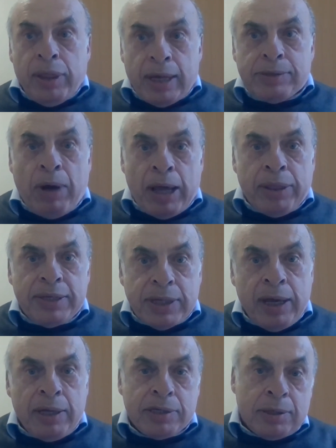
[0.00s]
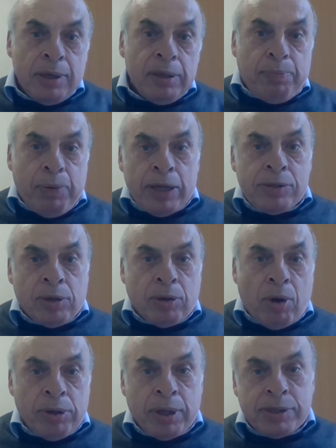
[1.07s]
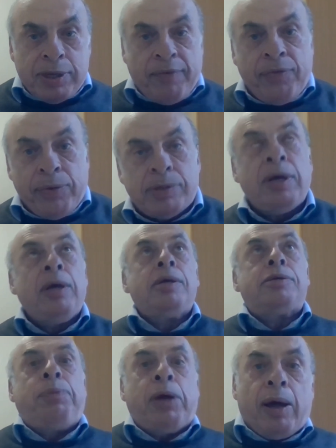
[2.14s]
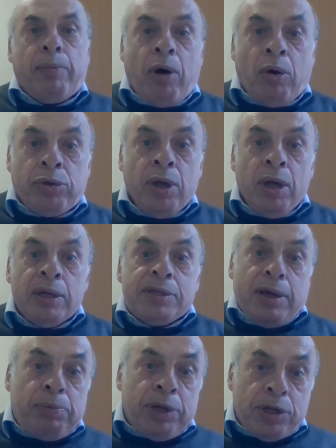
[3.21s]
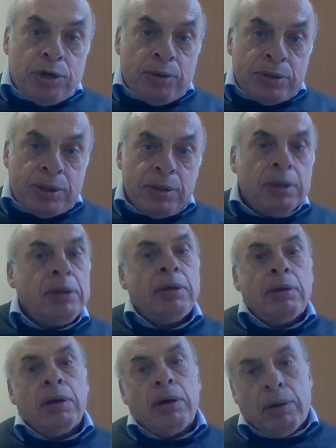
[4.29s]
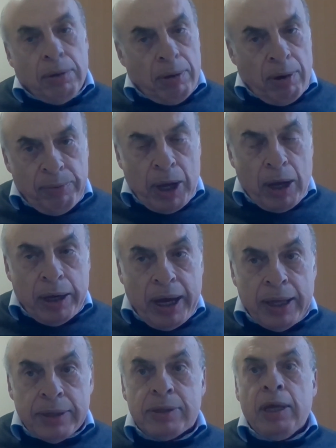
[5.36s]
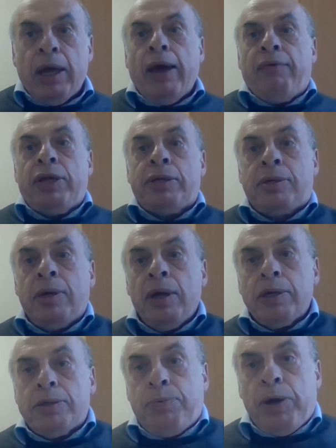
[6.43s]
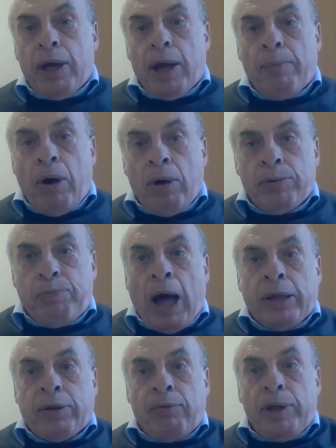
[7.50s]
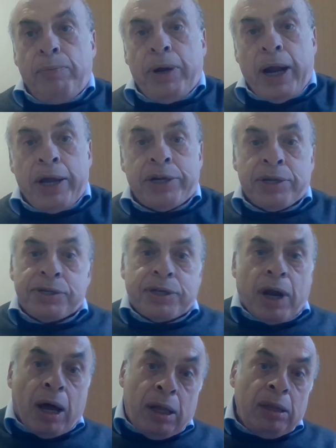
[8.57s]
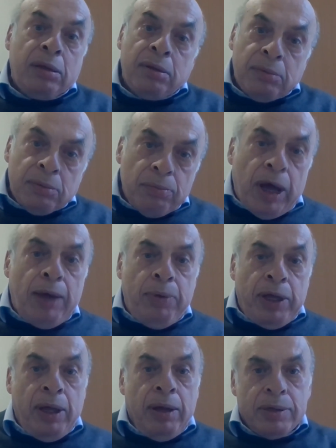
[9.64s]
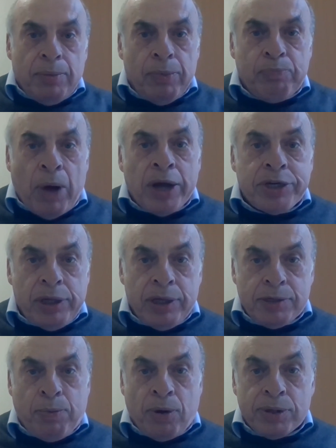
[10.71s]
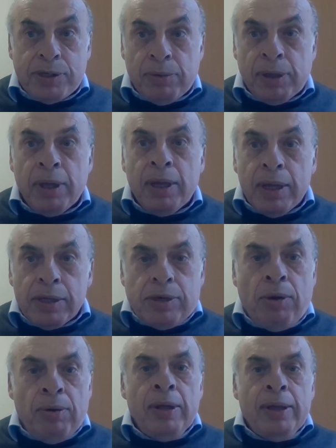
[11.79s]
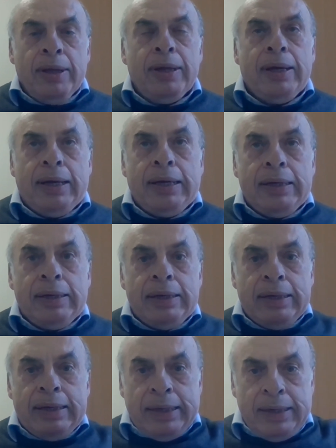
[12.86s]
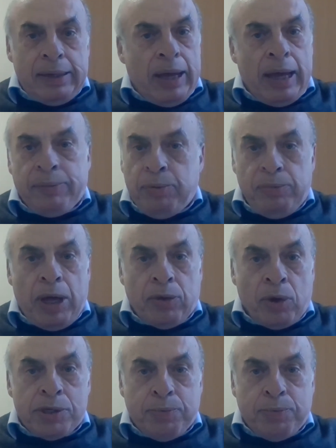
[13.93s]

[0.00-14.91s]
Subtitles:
that's why they say it depends on context. If it's speaking about simply Jews, we are against. If it is speaking about part of liberation struggle, maybe partially it's possible. So, and we are not